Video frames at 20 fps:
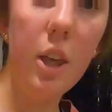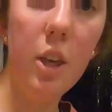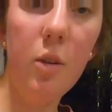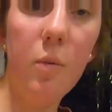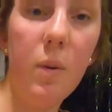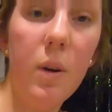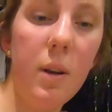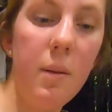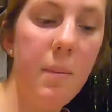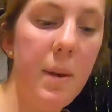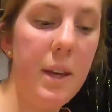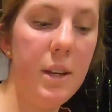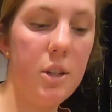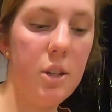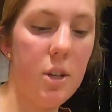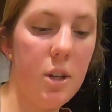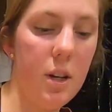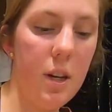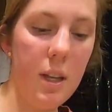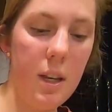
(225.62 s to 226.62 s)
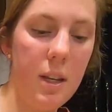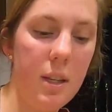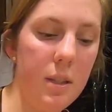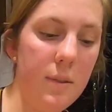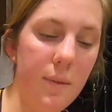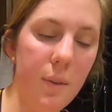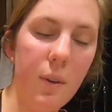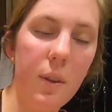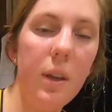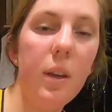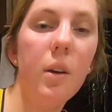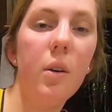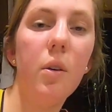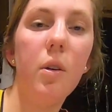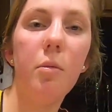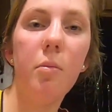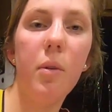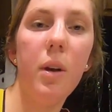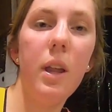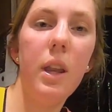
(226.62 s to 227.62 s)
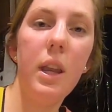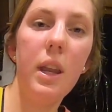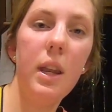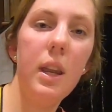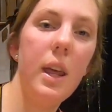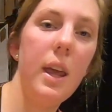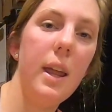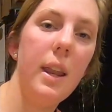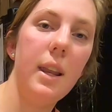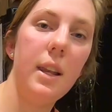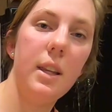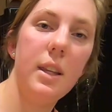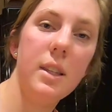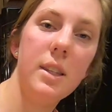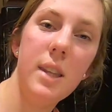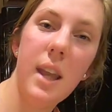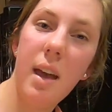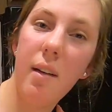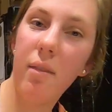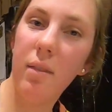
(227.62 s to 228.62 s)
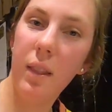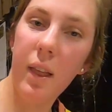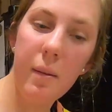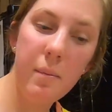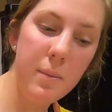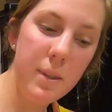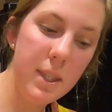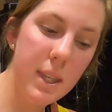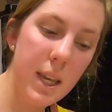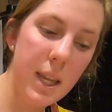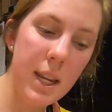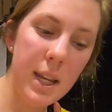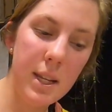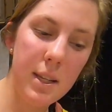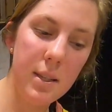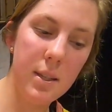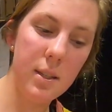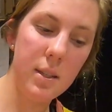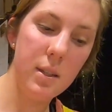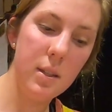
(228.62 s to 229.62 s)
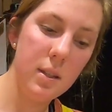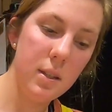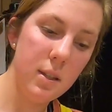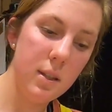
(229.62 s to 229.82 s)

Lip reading: You want to make sure it is fully incorporated and it doesn't have lumps in it.